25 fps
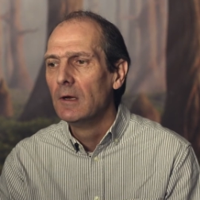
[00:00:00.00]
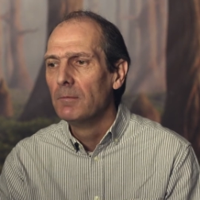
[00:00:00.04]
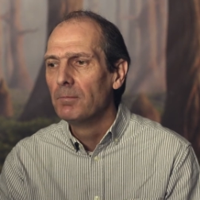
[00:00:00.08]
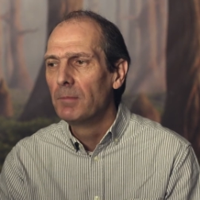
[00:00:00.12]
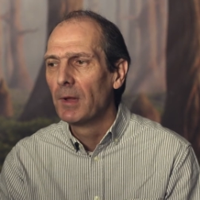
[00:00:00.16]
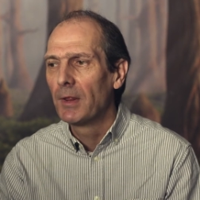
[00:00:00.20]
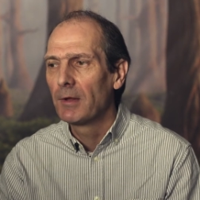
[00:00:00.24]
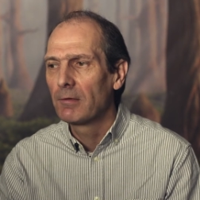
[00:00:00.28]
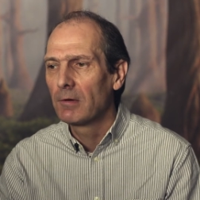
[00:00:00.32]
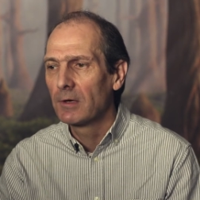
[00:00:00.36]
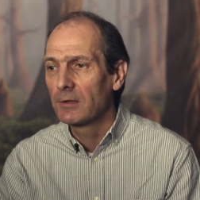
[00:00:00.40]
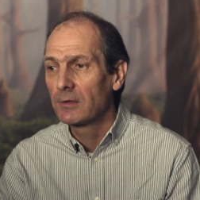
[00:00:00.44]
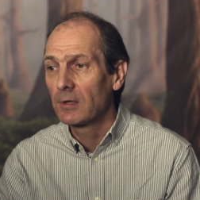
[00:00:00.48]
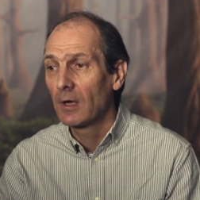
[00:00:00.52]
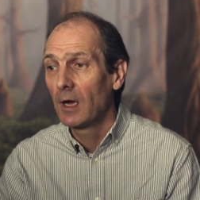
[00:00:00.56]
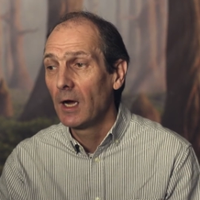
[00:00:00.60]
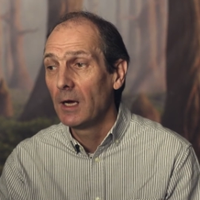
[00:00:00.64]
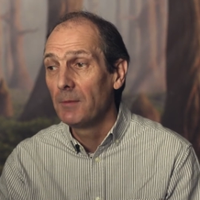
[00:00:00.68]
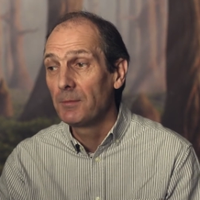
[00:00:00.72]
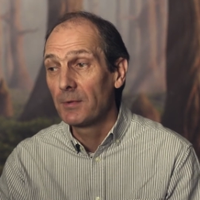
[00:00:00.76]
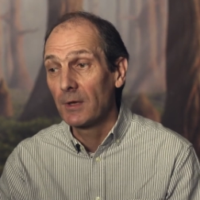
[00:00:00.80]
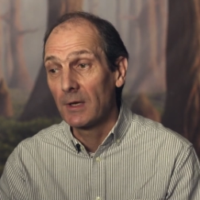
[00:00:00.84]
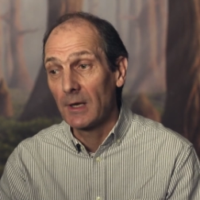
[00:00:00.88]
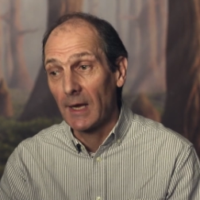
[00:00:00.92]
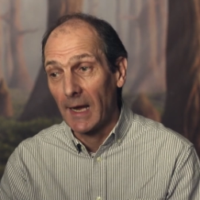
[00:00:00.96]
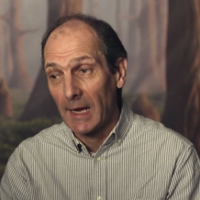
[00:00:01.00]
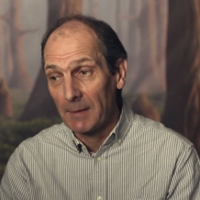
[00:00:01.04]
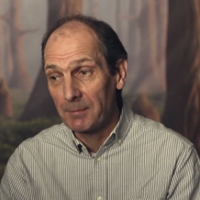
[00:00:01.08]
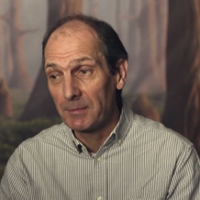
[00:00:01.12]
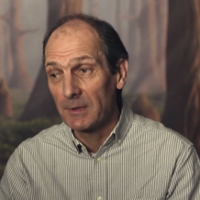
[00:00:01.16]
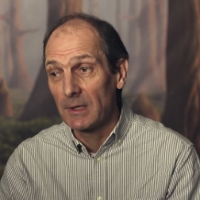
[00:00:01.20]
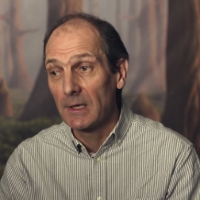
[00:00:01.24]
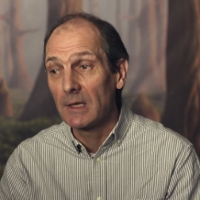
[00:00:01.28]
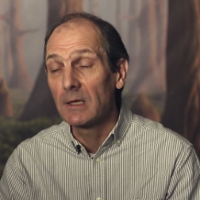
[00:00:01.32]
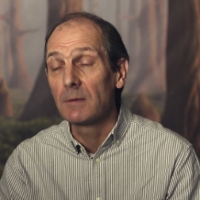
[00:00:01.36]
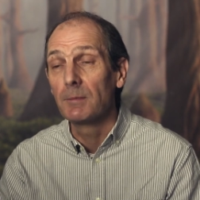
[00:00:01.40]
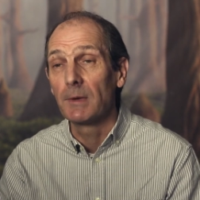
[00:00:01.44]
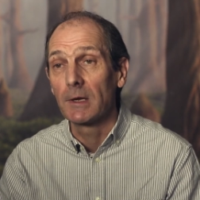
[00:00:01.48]
but there were times, and it happened
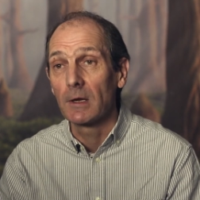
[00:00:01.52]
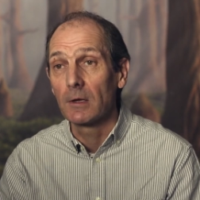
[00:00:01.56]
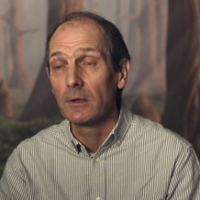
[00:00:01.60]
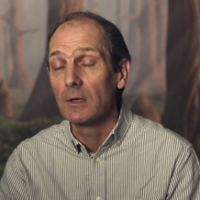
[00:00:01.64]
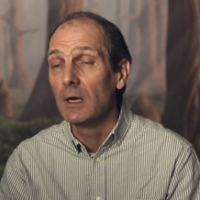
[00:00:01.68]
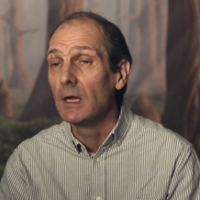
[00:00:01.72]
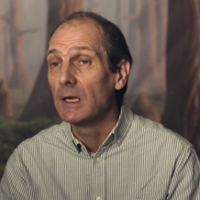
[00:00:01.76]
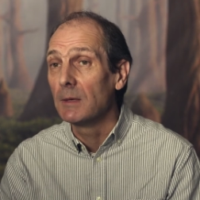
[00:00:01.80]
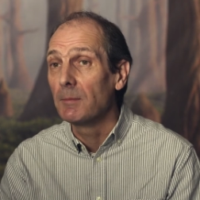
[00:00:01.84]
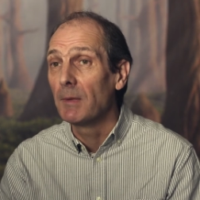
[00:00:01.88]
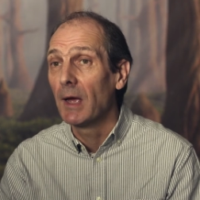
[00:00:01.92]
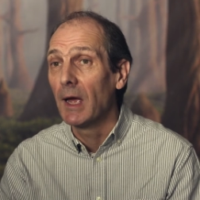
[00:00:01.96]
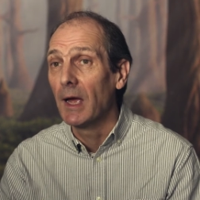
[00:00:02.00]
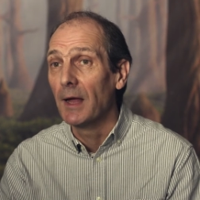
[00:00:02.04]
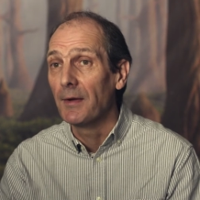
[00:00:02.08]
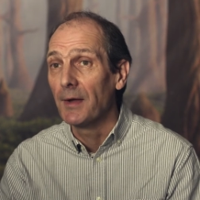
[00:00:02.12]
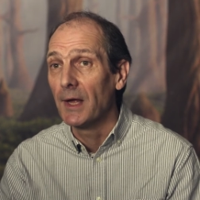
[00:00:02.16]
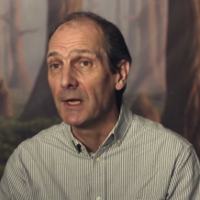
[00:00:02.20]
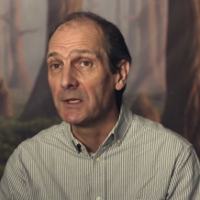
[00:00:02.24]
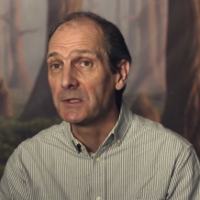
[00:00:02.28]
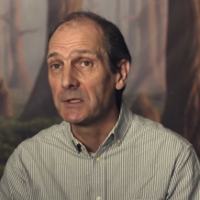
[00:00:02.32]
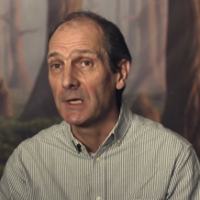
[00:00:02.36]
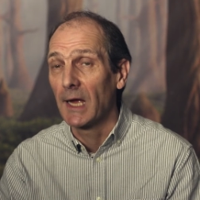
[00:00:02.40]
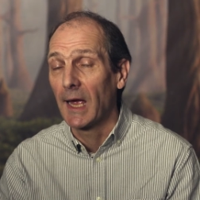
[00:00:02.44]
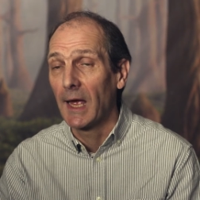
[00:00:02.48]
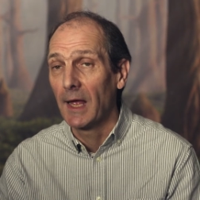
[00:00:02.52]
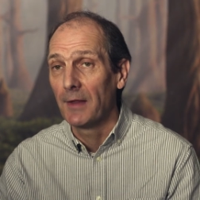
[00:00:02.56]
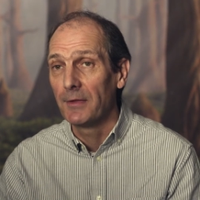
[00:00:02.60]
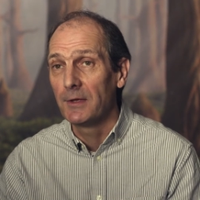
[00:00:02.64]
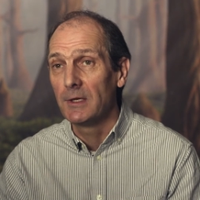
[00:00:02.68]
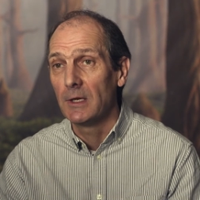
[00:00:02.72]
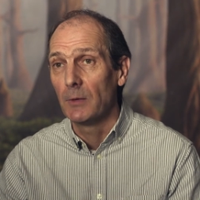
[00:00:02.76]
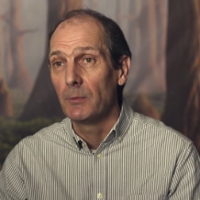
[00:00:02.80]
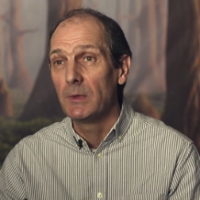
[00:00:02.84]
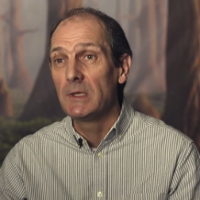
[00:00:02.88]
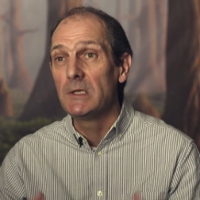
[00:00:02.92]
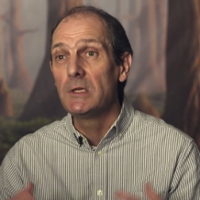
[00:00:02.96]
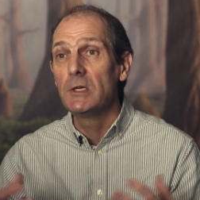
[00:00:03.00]
a little bit on Early Man. Actually, you
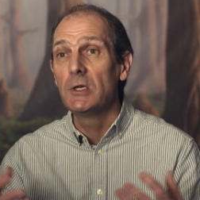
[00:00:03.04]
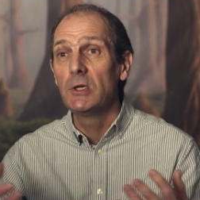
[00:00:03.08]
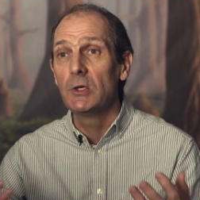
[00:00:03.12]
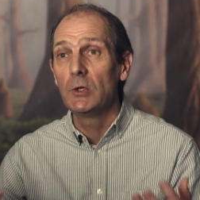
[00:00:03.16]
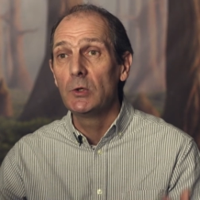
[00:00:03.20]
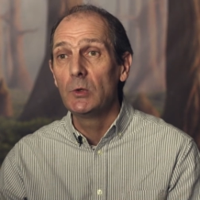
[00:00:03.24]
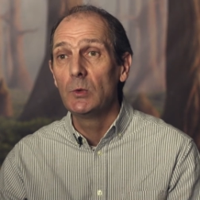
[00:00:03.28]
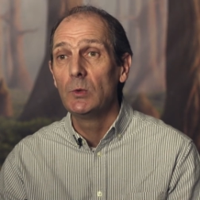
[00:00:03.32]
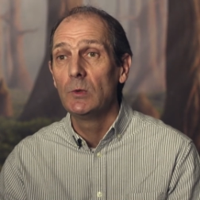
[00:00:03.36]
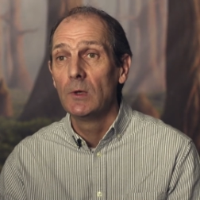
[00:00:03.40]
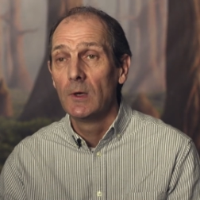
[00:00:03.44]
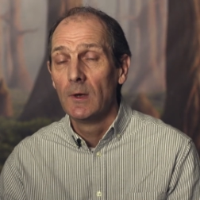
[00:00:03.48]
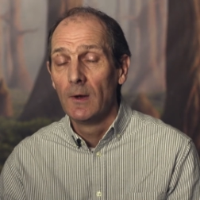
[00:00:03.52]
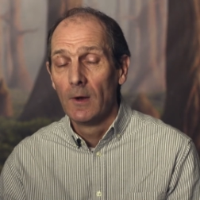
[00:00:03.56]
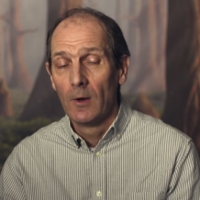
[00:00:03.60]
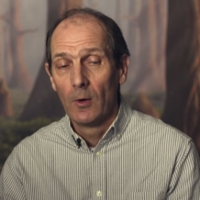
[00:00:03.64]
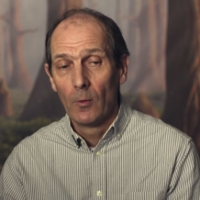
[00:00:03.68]
know, we knew.